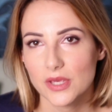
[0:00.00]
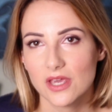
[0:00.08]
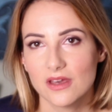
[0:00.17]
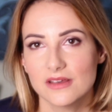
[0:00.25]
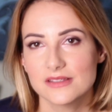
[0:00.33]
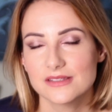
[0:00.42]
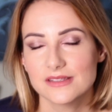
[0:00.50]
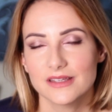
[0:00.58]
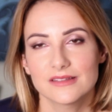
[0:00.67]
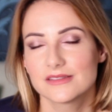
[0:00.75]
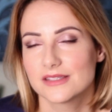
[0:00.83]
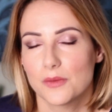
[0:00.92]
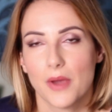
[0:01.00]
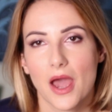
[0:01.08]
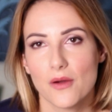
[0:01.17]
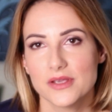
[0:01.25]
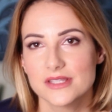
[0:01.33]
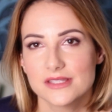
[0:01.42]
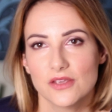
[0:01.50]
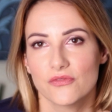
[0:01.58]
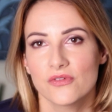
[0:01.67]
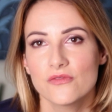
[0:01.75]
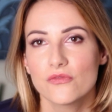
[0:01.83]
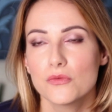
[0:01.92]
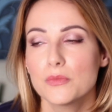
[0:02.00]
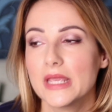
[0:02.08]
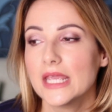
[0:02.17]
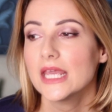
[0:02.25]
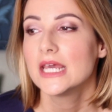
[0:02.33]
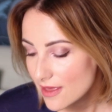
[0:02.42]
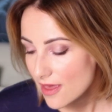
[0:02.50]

because it's somehow it's different for me.